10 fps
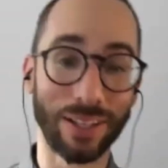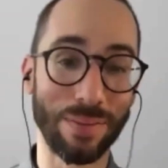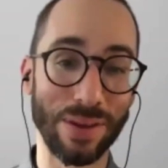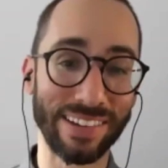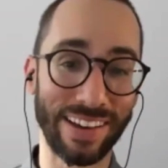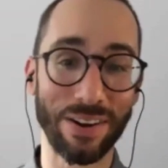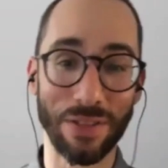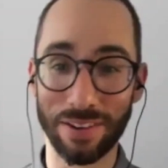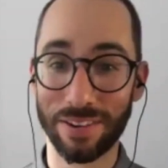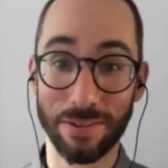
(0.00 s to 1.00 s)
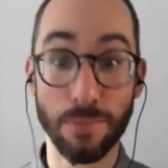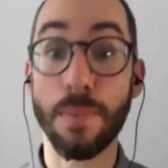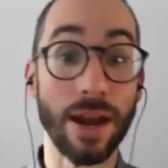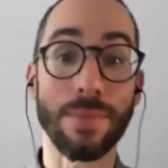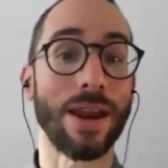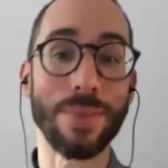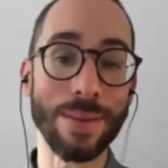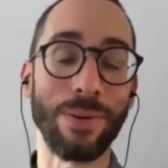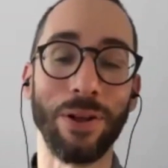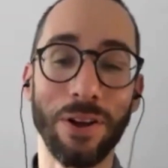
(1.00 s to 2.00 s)
because I know that many
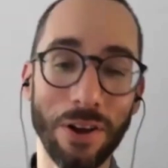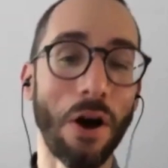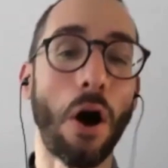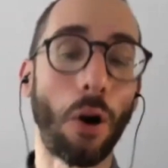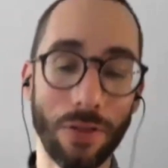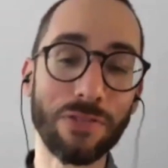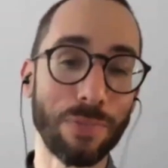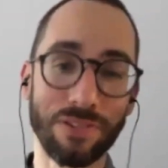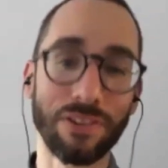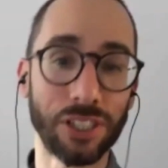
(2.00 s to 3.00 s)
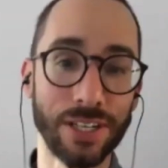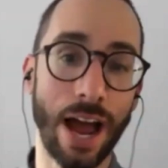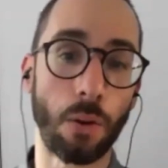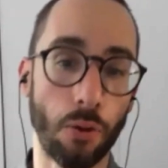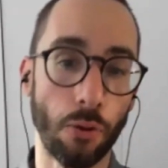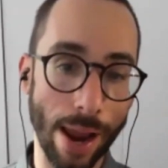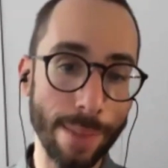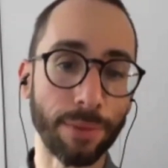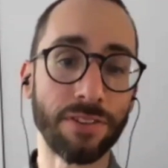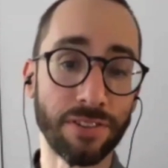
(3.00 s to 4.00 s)
people are in this position now where they're able
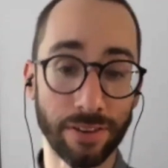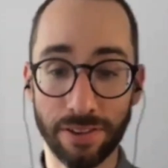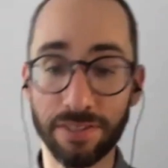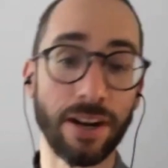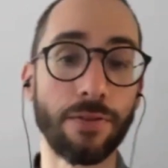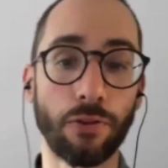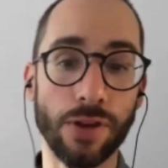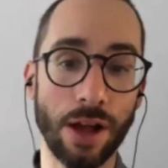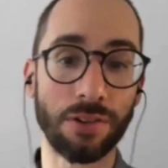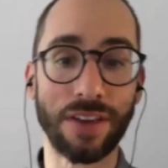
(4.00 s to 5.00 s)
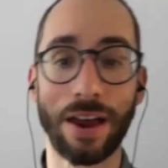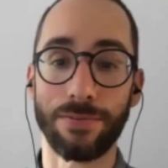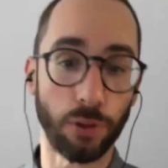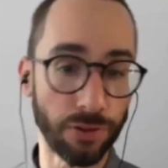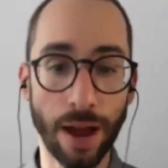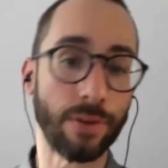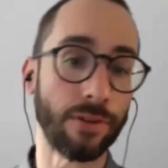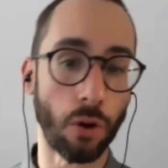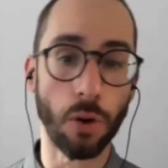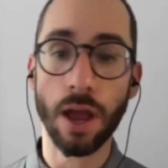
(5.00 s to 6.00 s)
to study for the LSAT full time. And
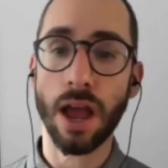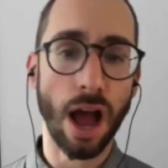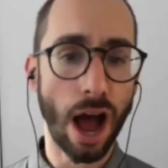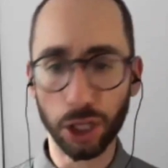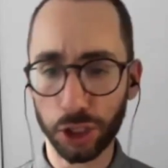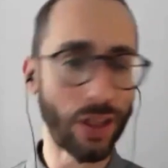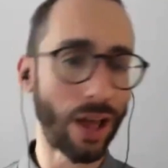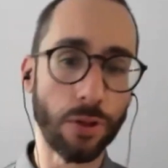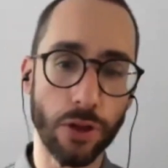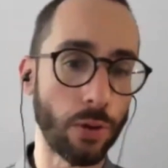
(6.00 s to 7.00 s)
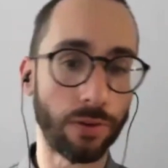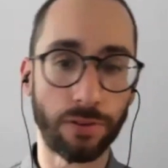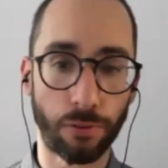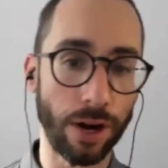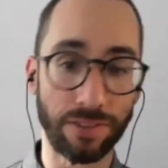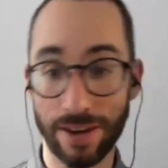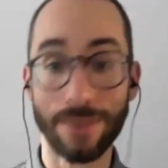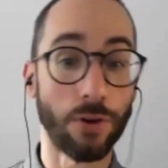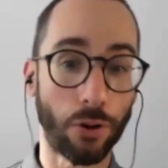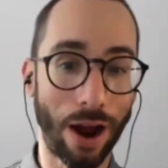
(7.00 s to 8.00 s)
so I'll share that with you. It's free. It's an
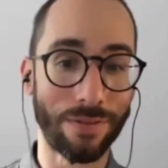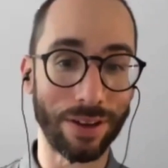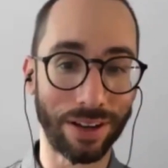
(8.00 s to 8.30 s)
infographic.